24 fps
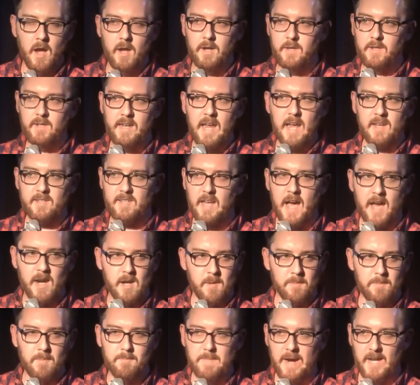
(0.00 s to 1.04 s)
and yes, I had
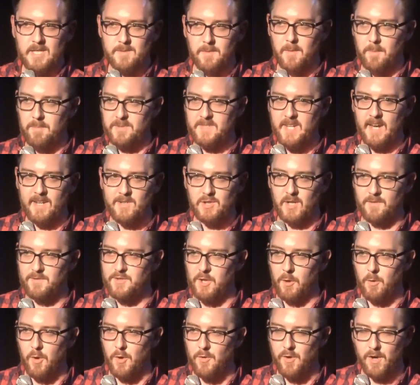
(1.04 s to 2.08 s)
a maximum potential of
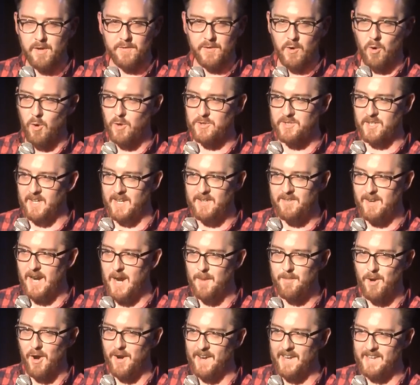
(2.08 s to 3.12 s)
200. Of course I did. Right?
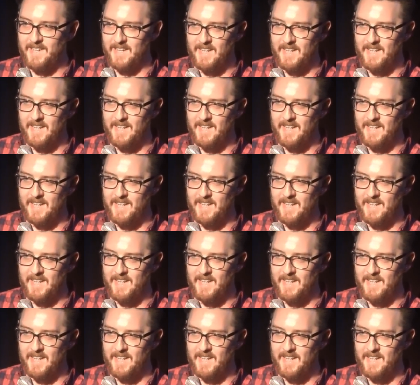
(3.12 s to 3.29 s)
I'm not an